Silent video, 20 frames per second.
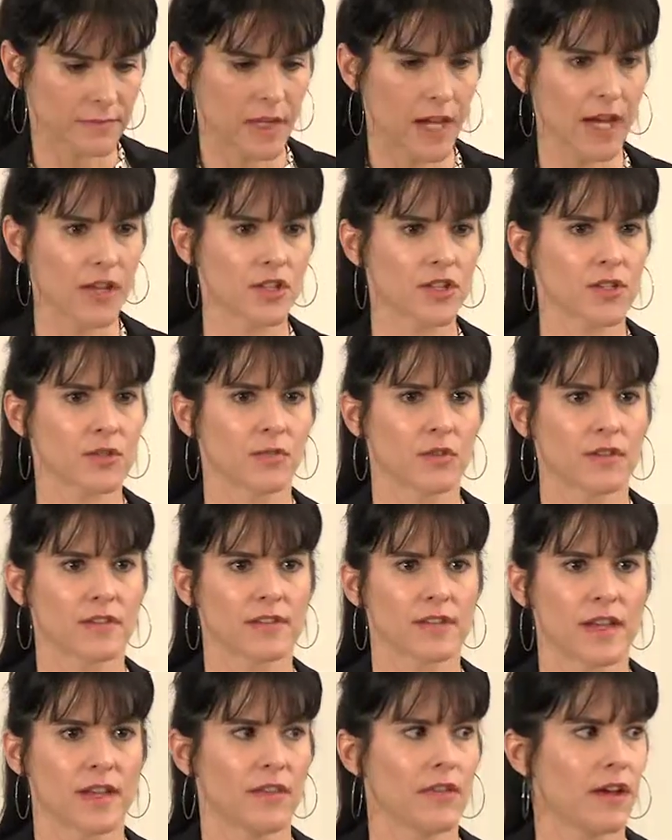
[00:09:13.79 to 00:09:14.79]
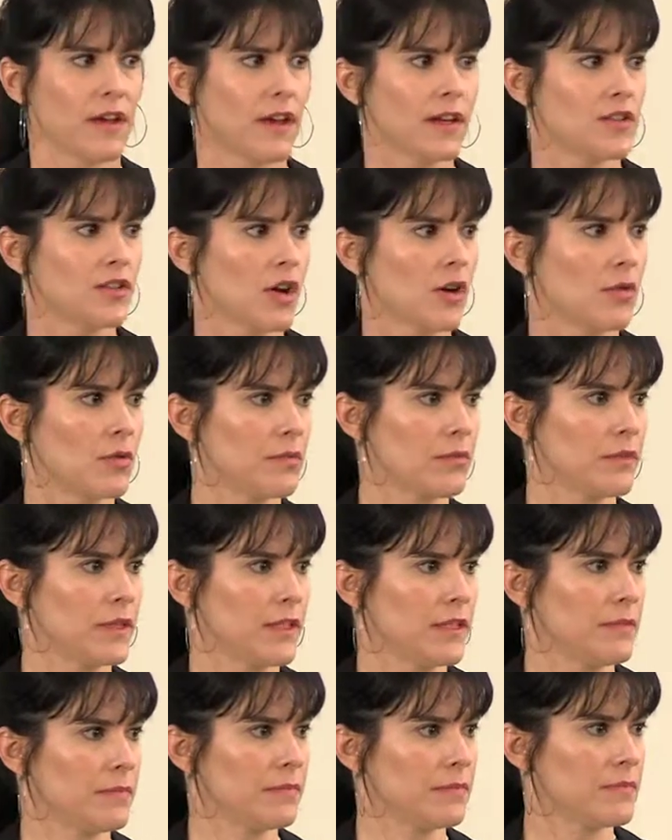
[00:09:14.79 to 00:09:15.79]
I just want to say that I
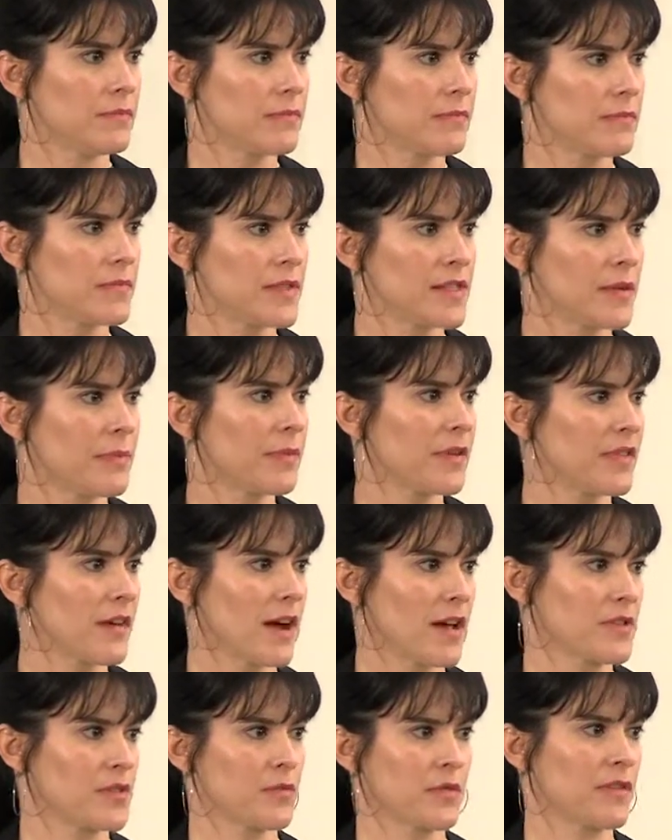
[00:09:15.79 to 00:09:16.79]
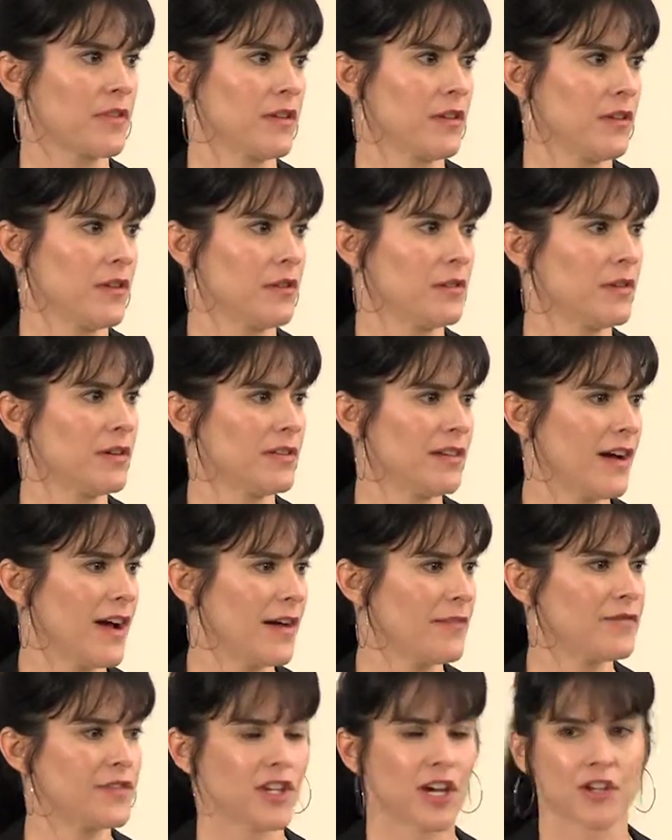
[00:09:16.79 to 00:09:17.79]
totally sympathize with you.
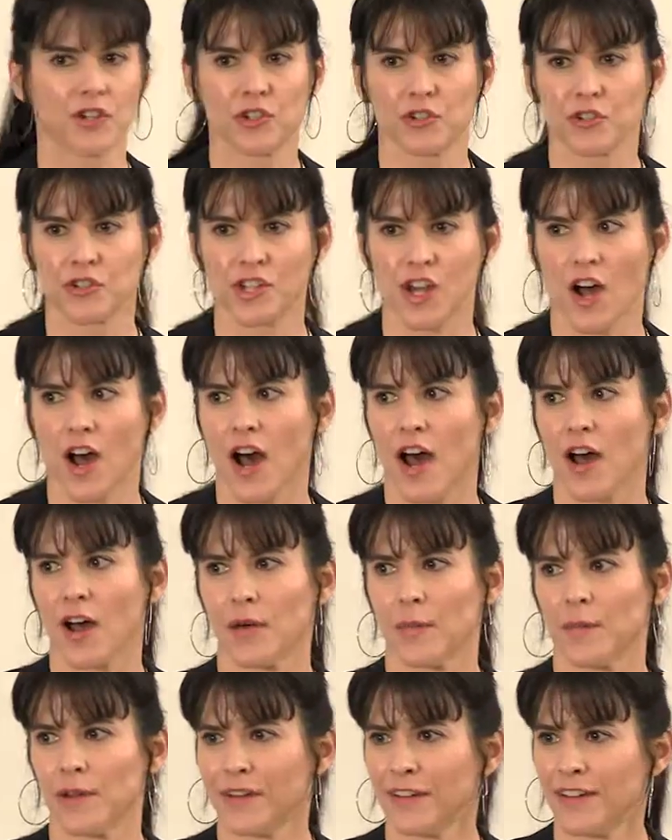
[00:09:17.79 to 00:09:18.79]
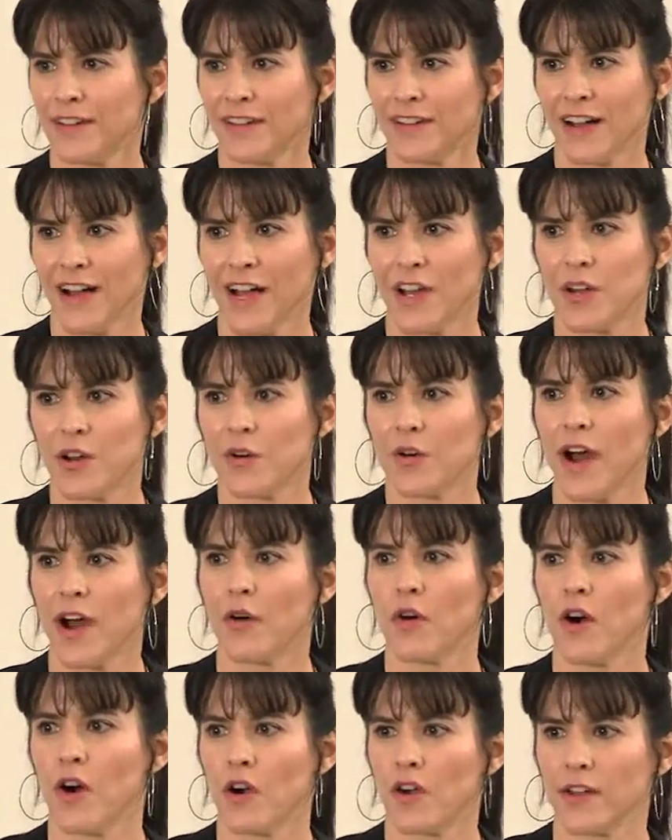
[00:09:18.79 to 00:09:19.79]
I've done your job. I know how
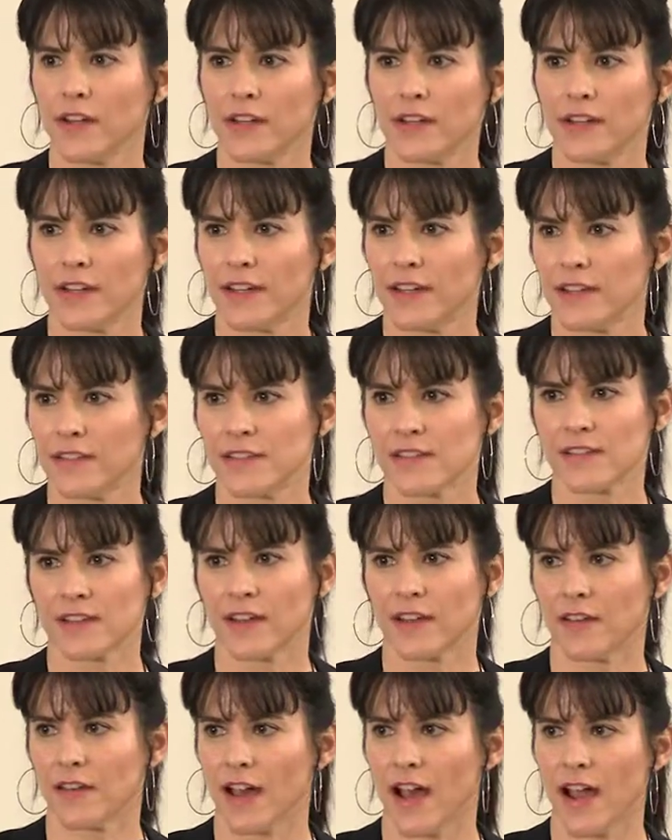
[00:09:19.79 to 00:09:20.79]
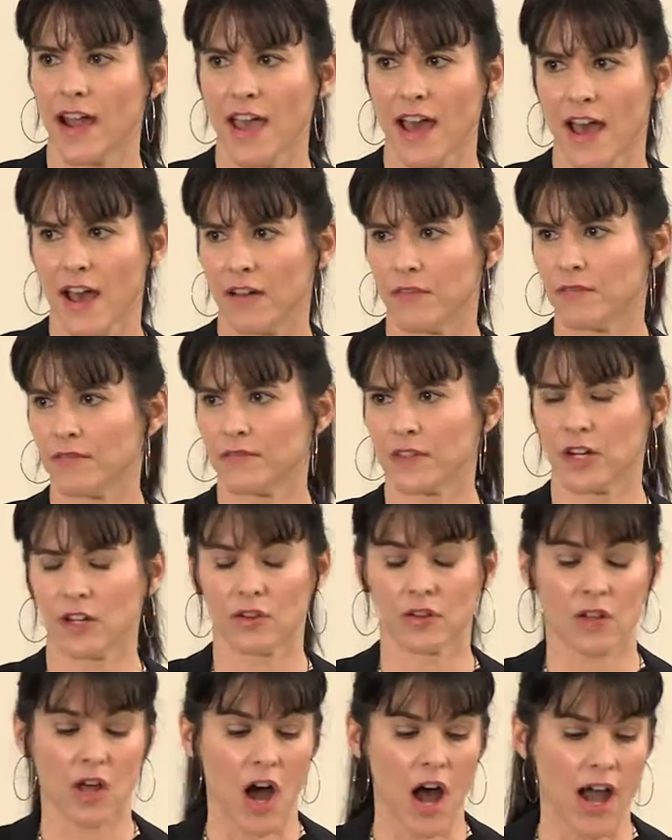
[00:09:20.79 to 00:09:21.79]
hard it is, and I have a
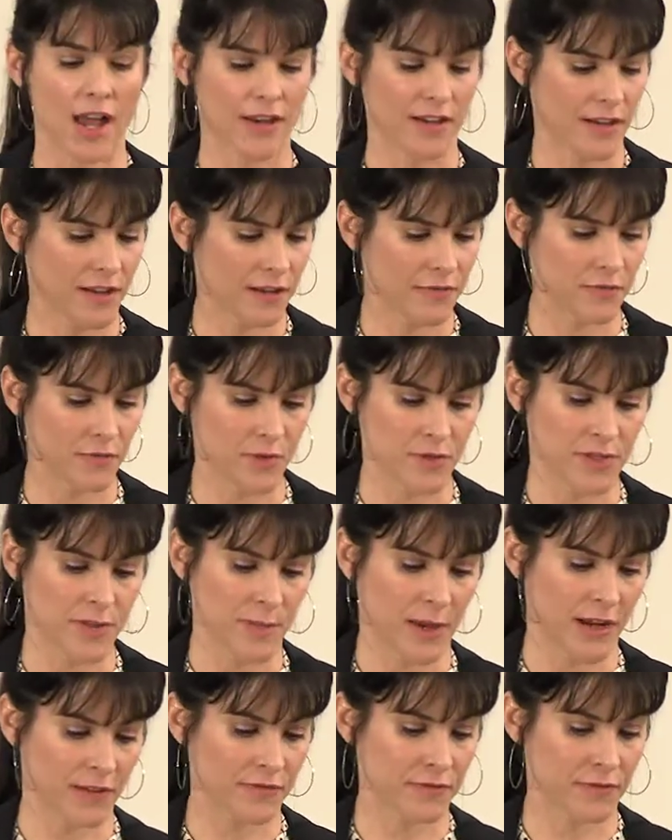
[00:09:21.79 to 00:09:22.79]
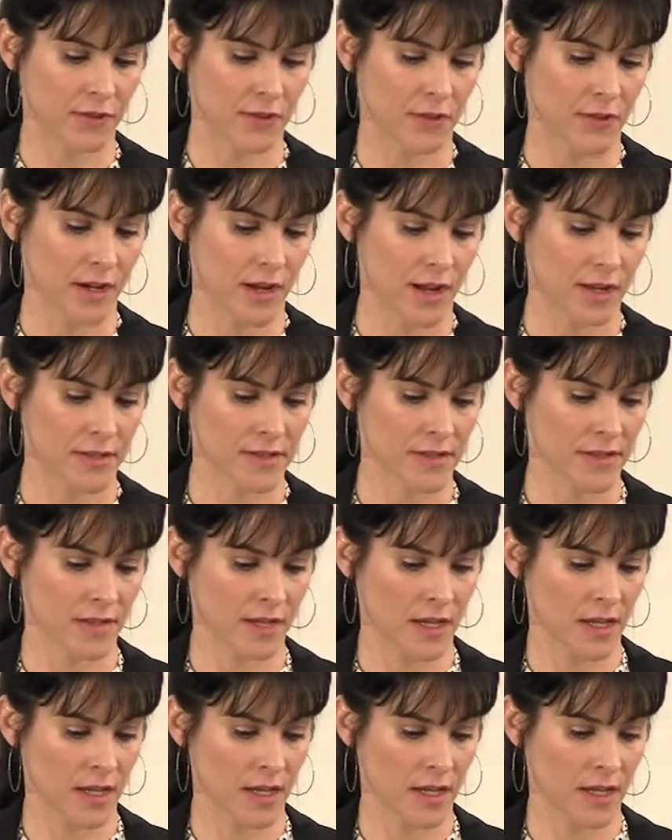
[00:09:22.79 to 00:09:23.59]
lot of respect for you guys.